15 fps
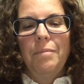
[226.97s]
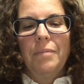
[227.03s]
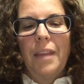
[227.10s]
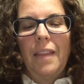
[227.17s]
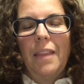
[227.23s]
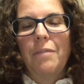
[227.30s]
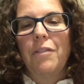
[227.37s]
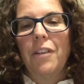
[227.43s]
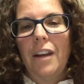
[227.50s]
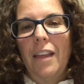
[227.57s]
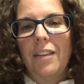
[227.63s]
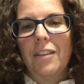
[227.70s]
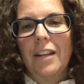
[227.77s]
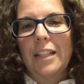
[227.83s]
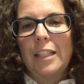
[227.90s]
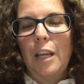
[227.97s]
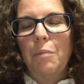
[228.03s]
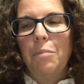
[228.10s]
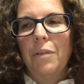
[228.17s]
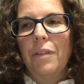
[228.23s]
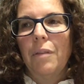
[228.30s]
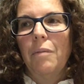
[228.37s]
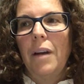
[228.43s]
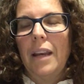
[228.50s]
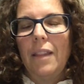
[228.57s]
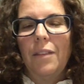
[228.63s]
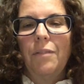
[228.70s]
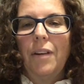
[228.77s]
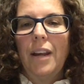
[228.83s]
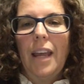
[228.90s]
then for another example, the one
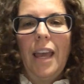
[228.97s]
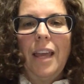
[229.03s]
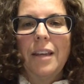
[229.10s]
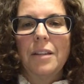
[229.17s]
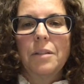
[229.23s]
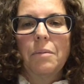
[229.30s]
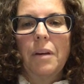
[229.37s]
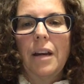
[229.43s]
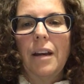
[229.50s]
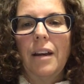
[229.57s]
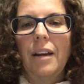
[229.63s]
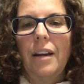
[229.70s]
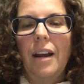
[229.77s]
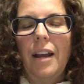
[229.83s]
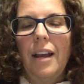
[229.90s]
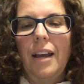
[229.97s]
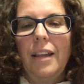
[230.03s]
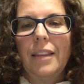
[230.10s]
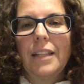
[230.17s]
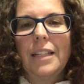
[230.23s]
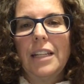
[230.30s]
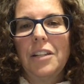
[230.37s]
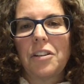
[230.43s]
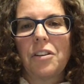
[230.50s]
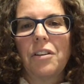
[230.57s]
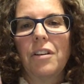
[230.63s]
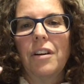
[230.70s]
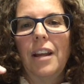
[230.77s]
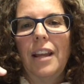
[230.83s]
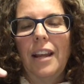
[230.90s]
at the very end where the
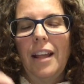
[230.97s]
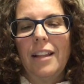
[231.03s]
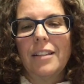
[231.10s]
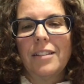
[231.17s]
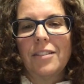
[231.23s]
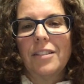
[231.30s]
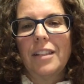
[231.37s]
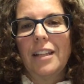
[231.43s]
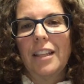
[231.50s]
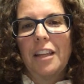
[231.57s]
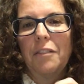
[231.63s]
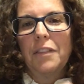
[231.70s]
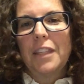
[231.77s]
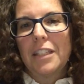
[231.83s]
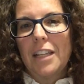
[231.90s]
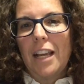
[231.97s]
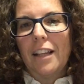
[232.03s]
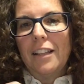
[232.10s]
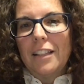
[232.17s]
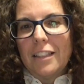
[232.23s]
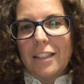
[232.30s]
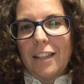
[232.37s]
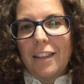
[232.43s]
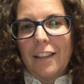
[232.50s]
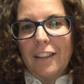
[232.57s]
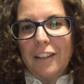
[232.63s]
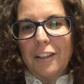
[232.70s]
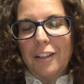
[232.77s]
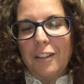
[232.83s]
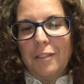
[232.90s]
teacher and Alice are sitting there with the checklist and the
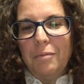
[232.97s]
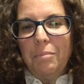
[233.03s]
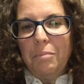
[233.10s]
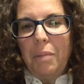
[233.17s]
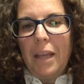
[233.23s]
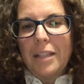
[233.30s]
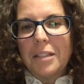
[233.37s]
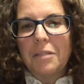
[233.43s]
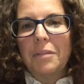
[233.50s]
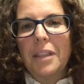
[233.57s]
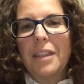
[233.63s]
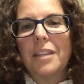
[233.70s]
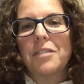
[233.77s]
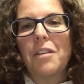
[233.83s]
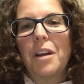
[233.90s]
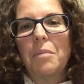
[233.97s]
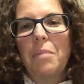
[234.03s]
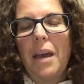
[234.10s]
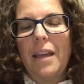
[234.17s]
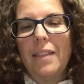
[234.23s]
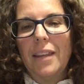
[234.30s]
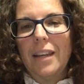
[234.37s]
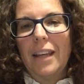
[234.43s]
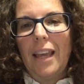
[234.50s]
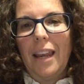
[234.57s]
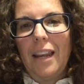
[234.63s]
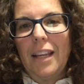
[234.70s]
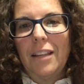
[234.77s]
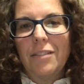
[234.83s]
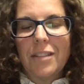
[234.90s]
little pencil with the Drawing Pad that
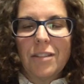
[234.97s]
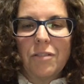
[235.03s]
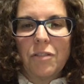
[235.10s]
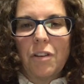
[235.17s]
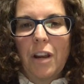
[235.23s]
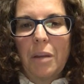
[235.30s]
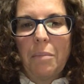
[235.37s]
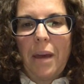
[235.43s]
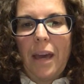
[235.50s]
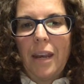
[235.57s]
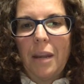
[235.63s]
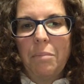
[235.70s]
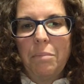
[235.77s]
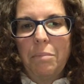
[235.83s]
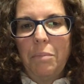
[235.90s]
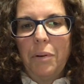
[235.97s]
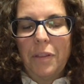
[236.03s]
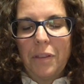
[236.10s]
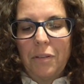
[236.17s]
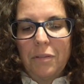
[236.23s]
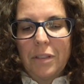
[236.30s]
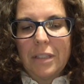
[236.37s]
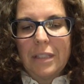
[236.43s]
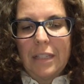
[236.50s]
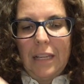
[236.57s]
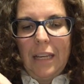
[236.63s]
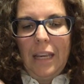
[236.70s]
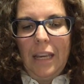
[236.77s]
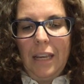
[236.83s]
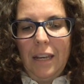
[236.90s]
again I used through Drawing Pad, I put those
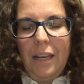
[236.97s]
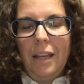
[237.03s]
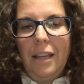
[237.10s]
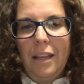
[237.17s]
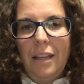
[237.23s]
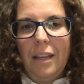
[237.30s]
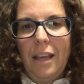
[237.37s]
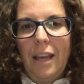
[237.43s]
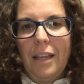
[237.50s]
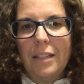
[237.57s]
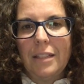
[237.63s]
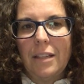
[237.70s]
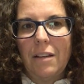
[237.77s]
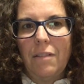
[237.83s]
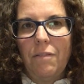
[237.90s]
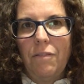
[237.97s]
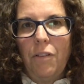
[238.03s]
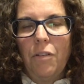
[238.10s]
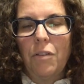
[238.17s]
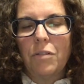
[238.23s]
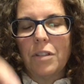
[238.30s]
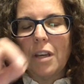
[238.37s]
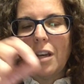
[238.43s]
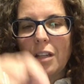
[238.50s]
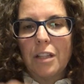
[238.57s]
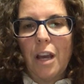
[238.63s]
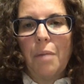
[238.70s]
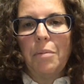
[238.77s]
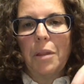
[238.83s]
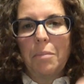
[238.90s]
in as photos on
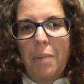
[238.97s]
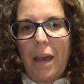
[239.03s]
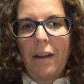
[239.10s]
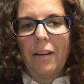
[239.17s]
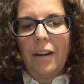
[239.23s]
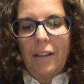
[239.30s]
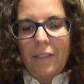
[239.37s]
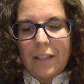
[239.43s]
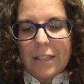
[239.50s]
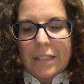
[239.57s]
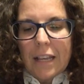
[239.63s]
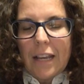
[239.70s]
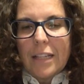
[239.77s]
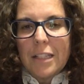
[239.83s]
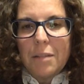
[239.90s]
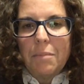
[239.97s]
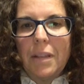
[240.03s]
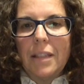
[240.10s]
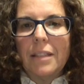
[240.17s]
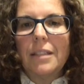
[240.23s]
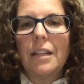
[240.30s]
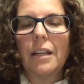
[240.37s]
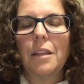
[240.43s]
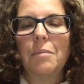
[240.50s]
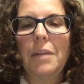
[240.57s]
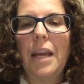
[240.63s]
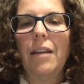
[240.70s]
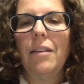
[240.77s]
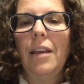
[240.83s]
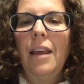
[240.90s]
top of the background and then sized and stuck them
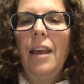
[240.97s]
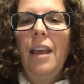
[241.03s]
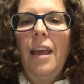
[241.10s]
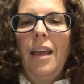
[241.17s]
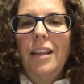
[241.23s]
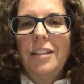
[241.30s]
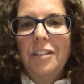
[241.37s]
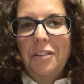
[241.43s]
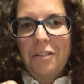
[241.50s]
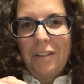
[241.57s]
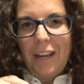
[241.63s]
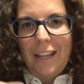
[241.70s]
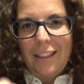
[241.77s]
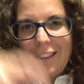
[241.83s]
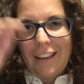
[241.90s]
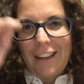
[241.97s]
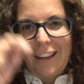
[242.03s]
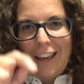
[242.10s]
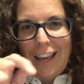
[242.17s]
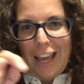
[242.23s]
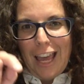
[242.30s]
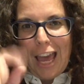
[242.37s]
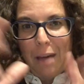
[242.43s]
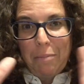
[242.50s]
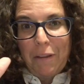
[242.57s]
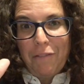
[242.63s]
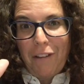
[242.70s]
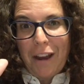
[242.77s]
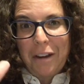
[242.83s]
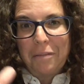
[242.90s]
down to create the happy
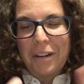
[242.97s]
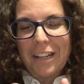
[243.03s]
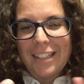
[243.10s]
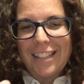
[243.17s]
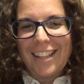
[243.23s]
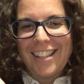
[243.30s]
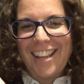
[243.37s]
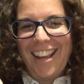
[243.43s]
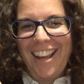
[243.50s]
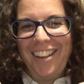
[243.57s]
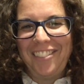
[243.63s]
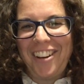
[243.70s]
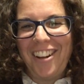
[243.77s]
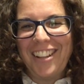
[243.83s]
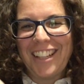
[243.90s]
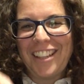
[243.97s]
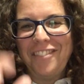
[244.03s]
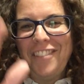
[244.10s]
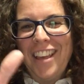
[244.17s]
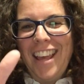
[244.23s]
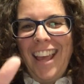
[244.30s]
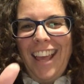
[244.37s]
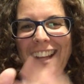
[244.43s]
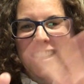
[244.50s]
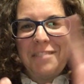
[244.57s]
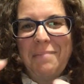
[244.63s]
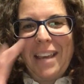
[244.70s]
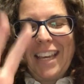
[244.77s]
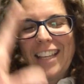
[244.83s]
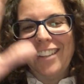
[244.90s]
fireworks, as I'm calling them, to
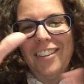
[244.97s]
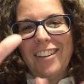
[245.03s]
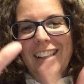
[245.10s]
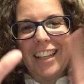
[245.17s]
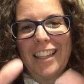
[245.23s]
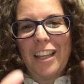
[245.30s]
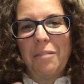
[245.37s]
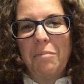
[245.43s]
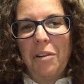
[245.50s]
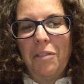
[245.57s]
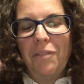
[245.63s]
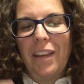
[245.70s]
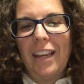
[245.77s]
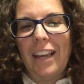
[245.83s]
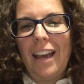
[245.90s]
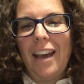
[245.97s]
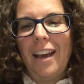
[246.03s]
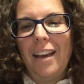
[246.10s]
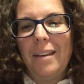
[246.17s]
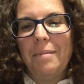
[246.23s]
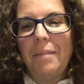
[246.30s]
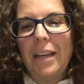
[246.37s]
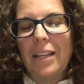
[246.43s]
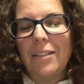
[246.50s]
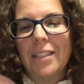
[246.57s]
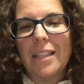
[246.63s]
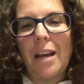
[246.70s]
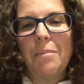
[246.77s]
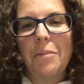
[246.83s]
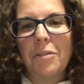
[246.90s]
make it look like they're moving. I used
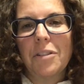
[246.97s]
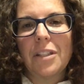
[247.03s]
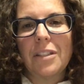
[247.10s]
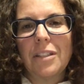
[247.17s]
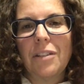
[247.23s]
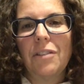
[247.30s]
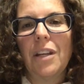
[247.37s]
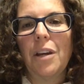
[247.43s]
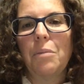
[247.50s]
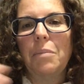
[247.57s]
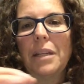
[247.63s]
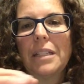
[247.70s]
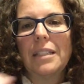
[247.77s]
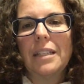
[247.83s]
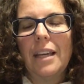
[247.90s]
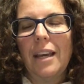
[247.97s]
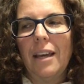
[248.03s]
Stop Motion Studio, but